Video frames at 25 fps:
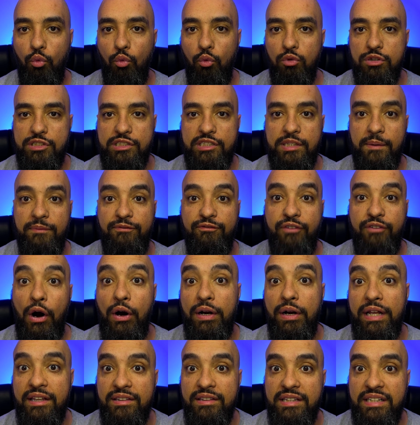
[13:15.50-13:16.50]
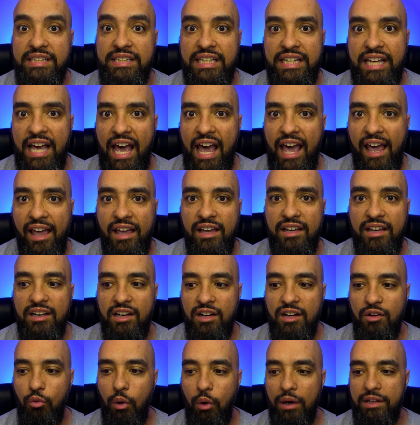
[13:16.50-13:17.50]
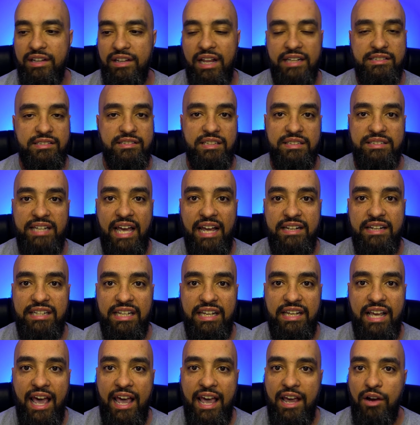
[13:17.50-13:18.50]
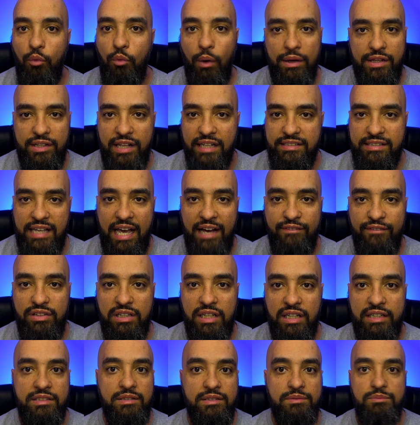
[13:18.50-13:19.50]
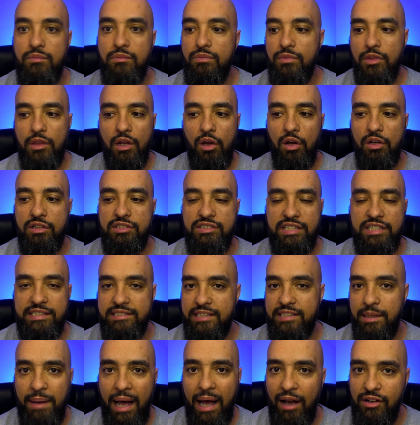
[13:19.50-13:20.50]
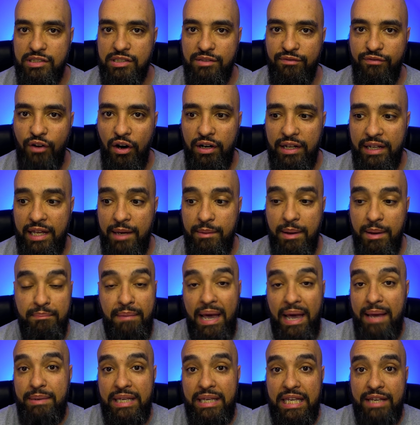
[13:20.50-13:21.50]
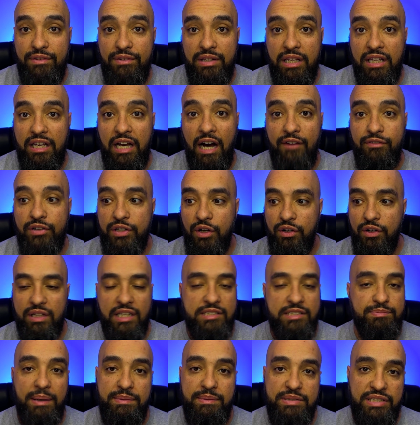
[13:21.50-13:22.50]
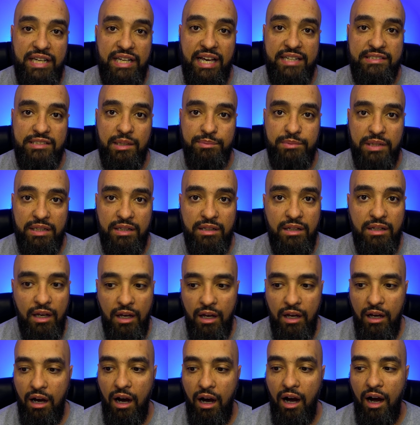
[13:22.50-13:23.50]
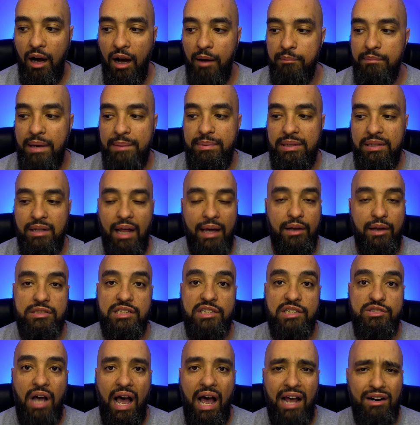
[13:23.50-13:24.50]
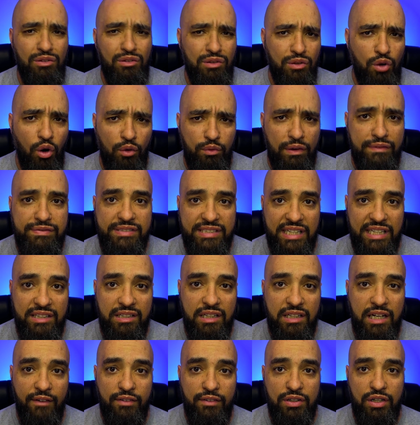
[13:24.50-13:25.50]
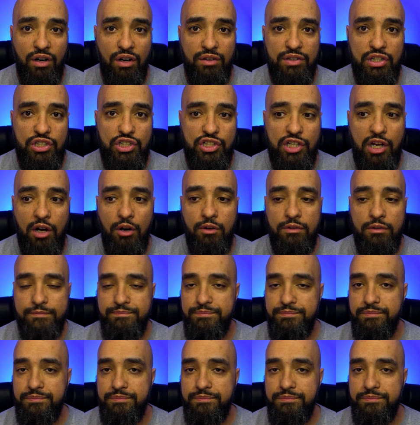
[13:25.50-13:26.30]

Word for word: subverting the DA? Whether that's the dead DA, whether that's Evelyn, she somehow subverted him and maybe even the governor, unless maybe she has something uh maybe like I don't know if we've seen the governor on this show,